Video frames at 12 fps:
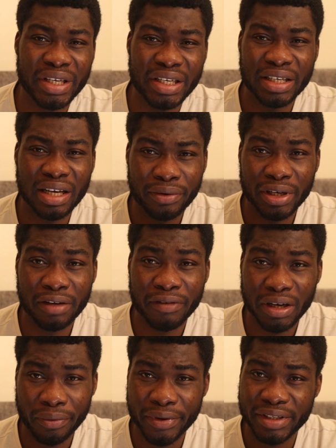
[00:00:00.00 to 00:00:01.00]
these are
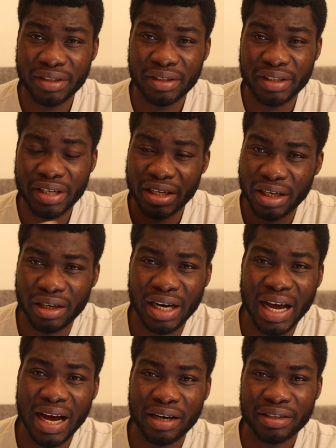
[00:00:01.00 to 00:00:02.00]
relevant questions that you can
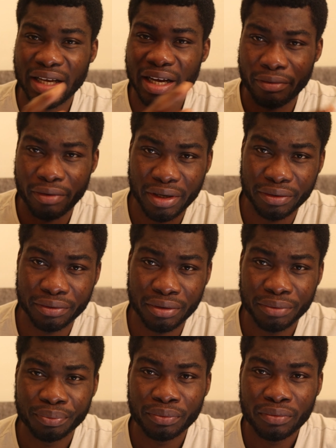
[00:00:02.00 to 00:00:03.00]
ask
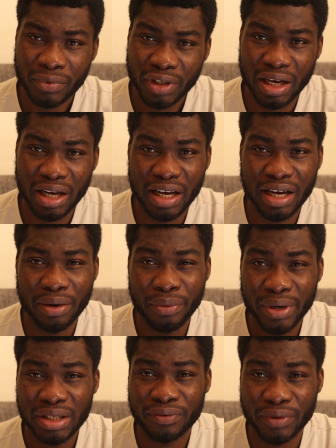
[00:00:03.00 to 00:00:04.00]
around
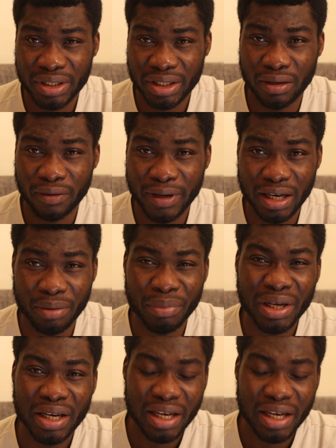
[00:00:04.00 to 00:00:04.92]
risks for self-harm,